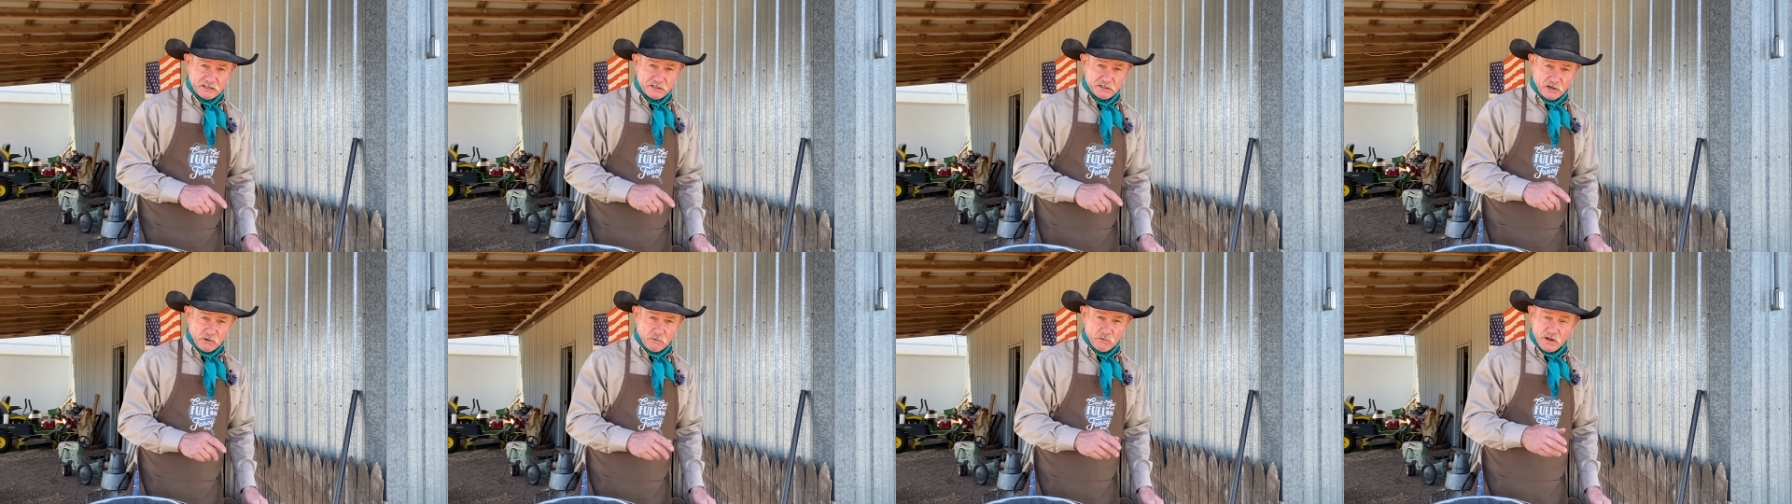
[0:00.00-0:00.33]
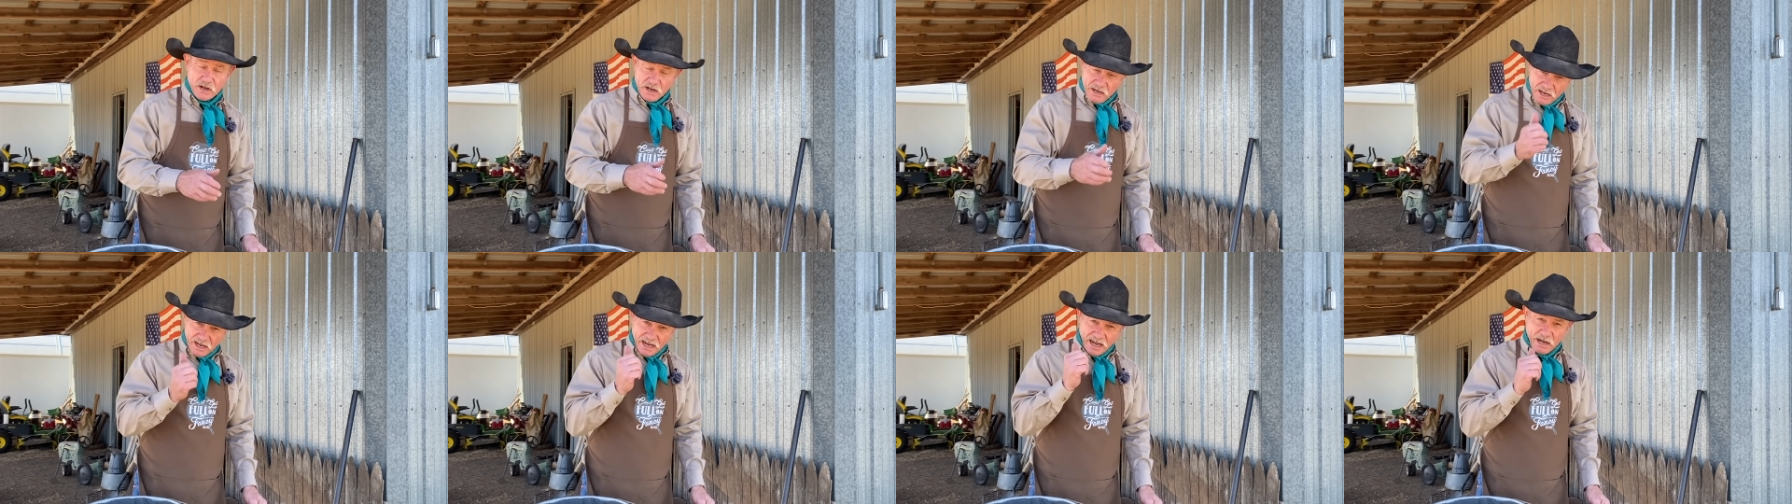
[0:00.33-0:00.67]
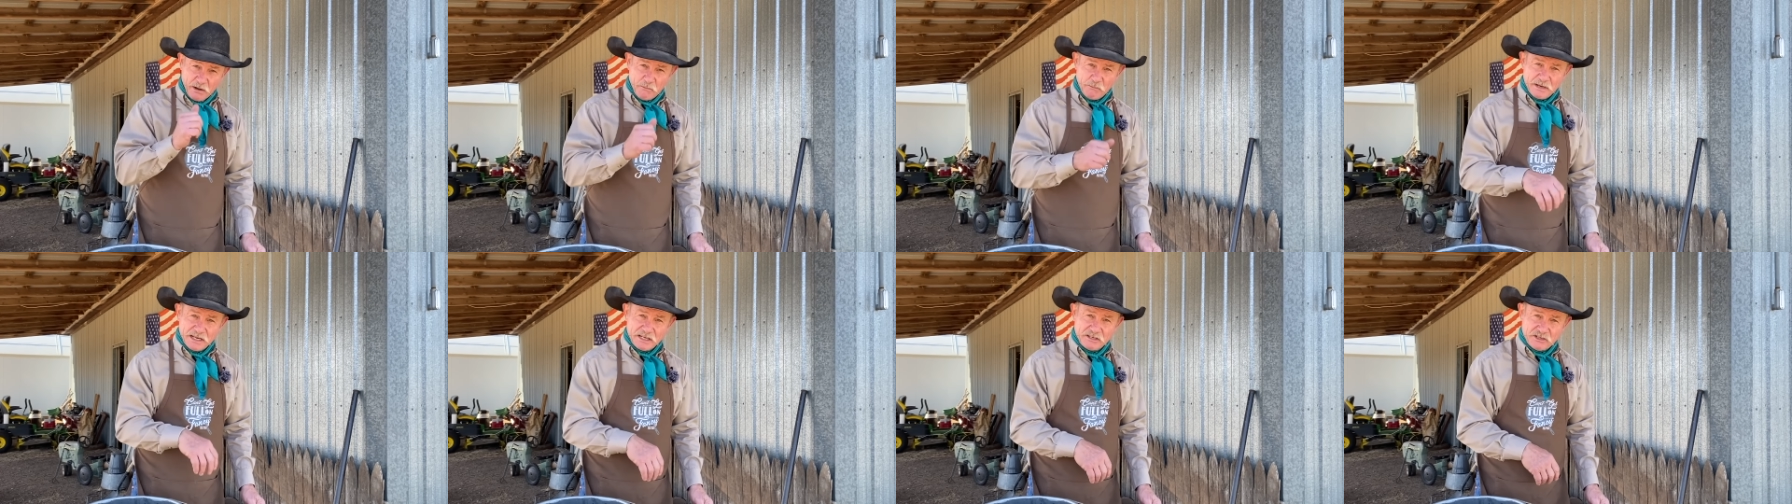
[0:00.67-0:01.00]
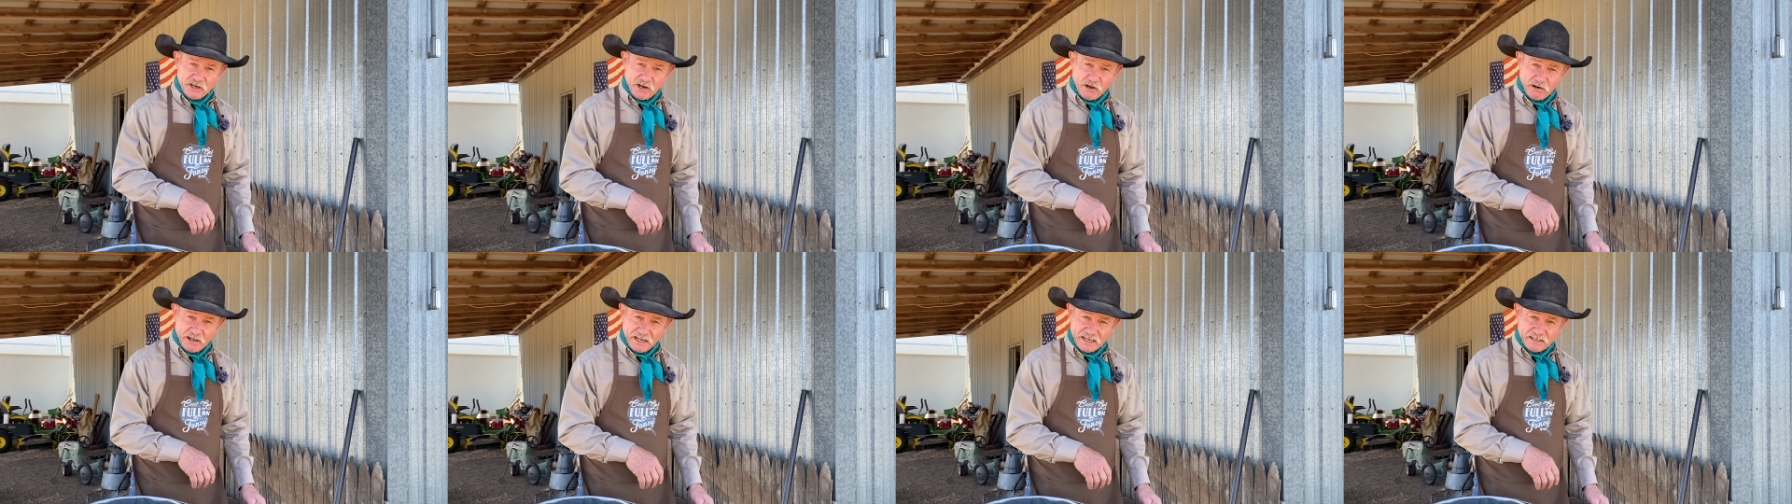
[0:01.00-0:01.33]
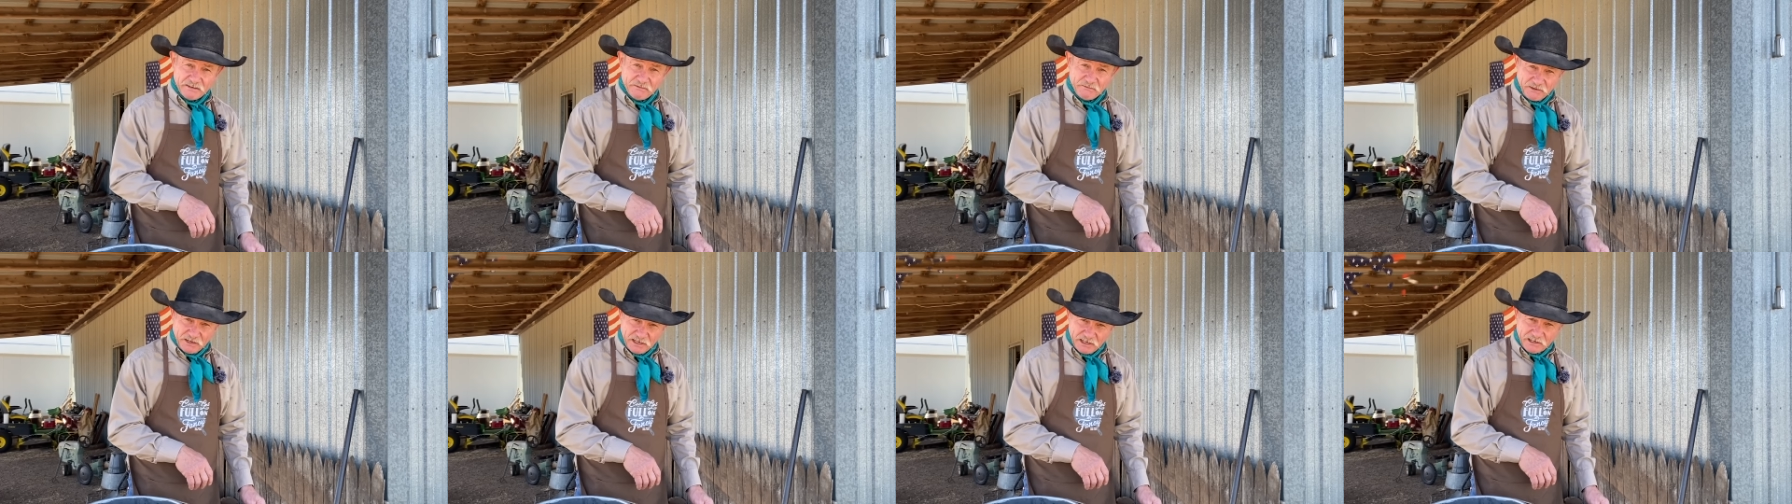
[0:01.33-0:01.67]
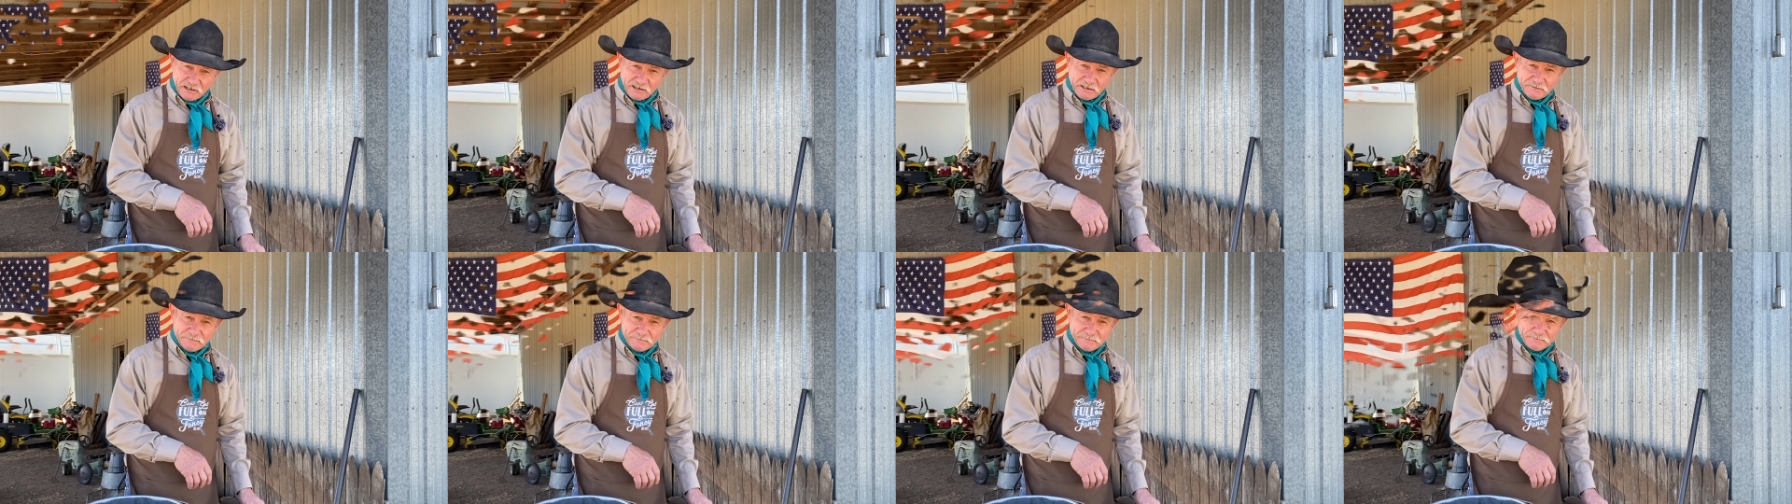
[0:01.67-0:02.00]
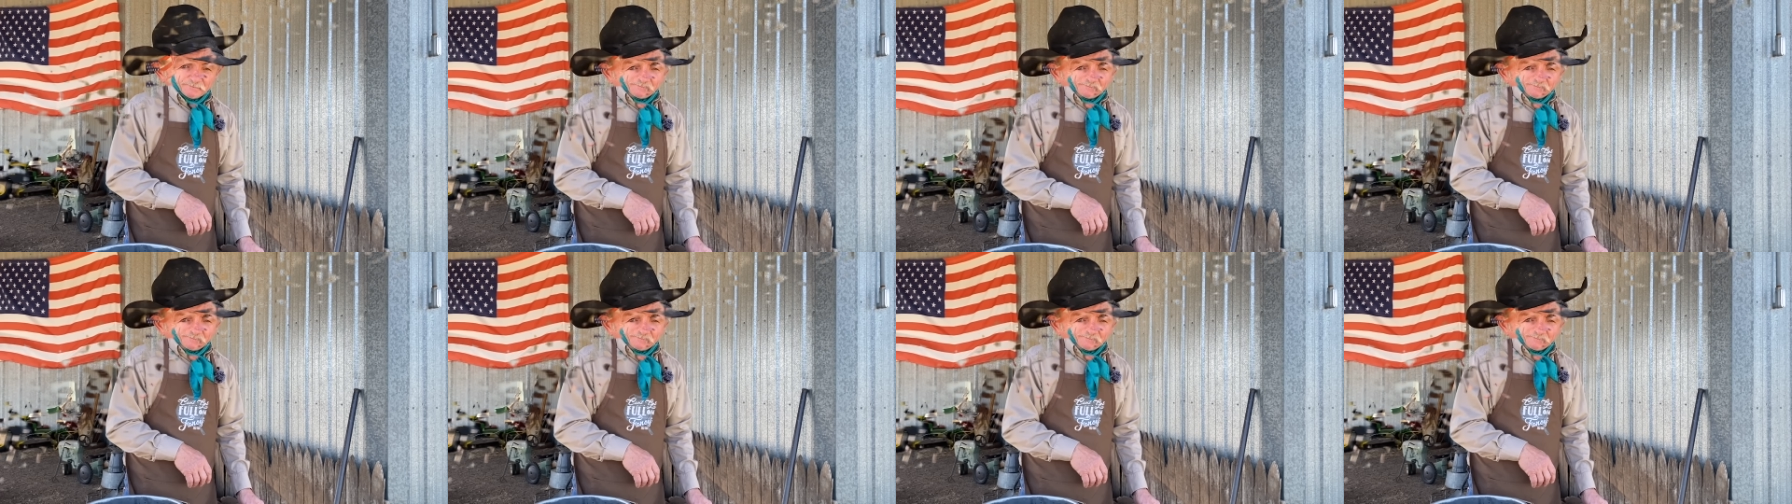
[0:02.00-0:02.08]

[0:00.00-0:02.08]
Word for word: So I'll meet y'all at the fire.